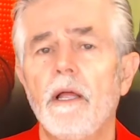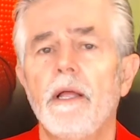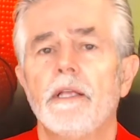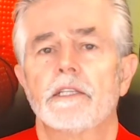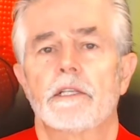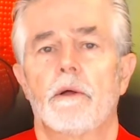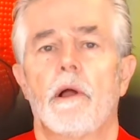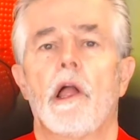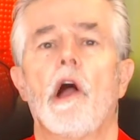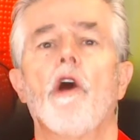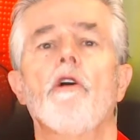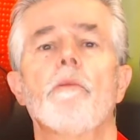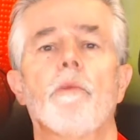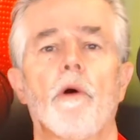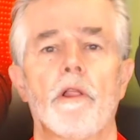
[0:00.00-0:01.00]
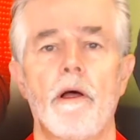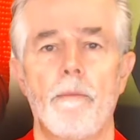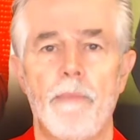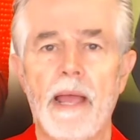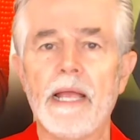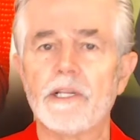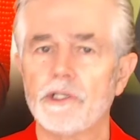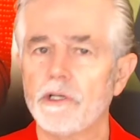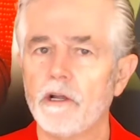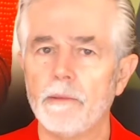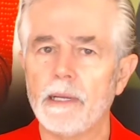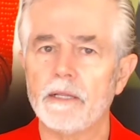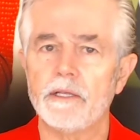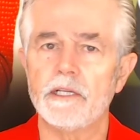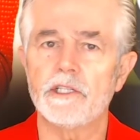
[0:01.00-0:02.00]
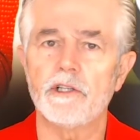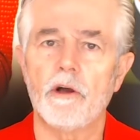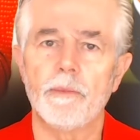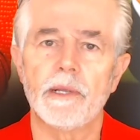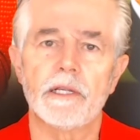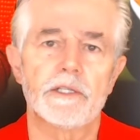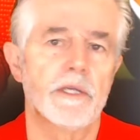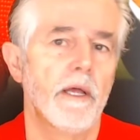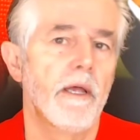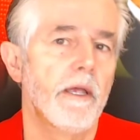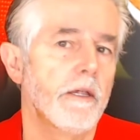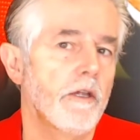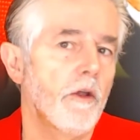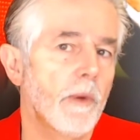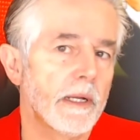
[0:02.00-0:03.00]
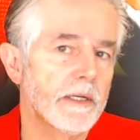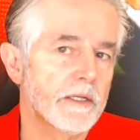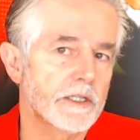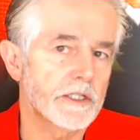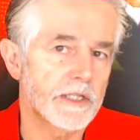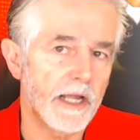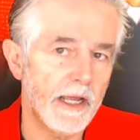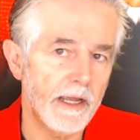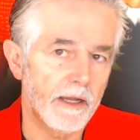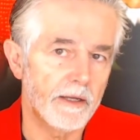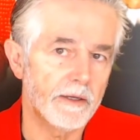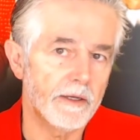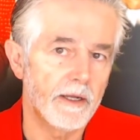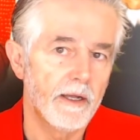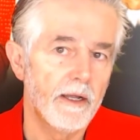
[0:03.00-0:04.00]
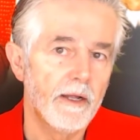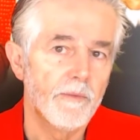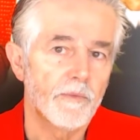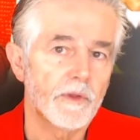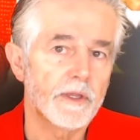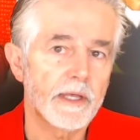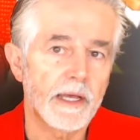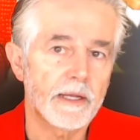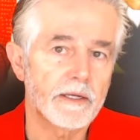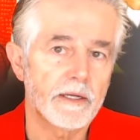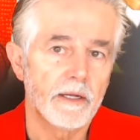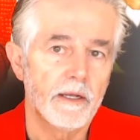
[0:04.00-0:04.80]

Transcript: So I hope while I'm passionate about these topics, you understand that